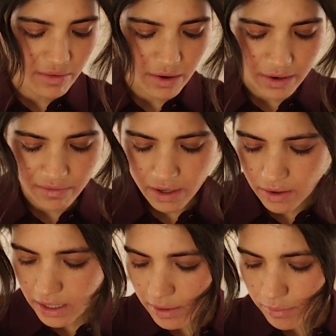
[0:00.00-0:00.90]
very,
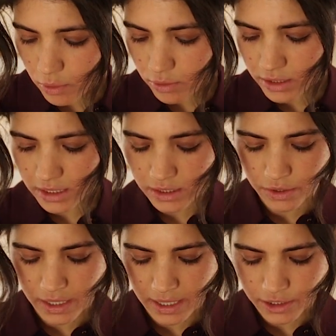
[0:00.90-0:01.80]
very important, so
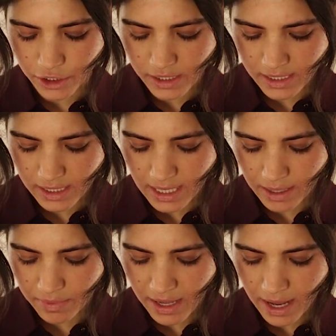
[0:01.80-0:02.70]
you can just
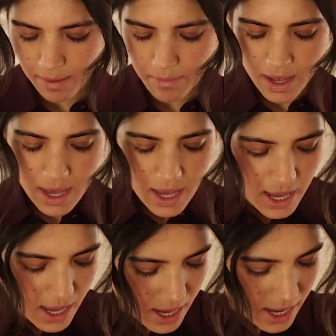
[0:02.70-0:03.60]
keep them
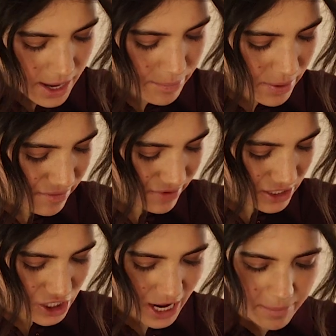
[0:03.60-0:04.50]
in
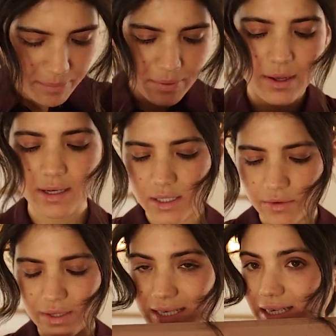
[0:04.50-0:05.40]
perfect shape. So
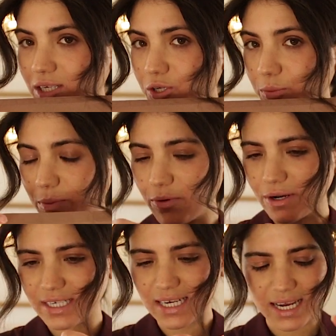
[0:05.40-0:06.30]
this is super
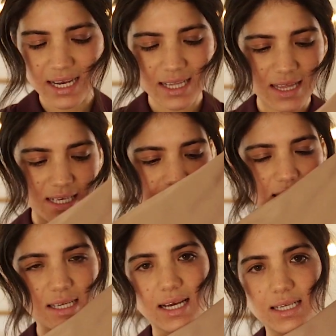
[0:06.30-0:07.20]
pretty.
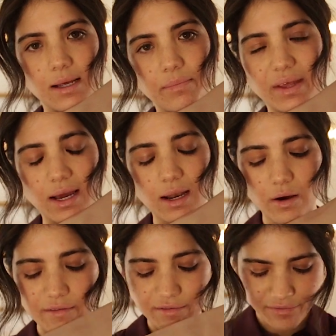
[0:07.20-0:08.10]
This is something I
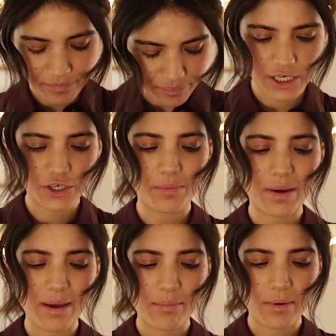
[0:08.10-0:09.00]
love. Tissue
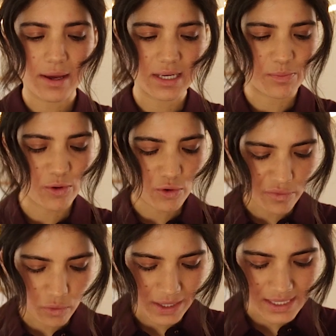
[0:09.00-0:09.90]
paper is
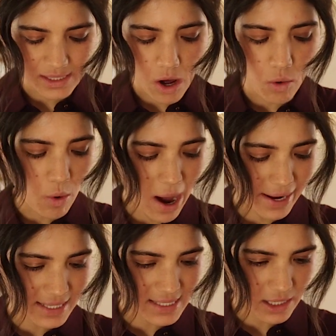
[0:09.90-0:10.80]
beautiful. It's not
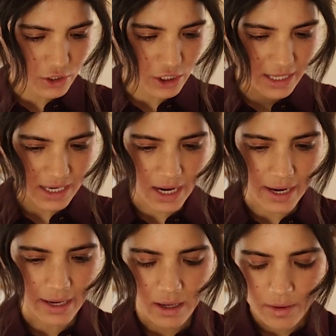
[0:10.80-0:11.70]
white, it's actually like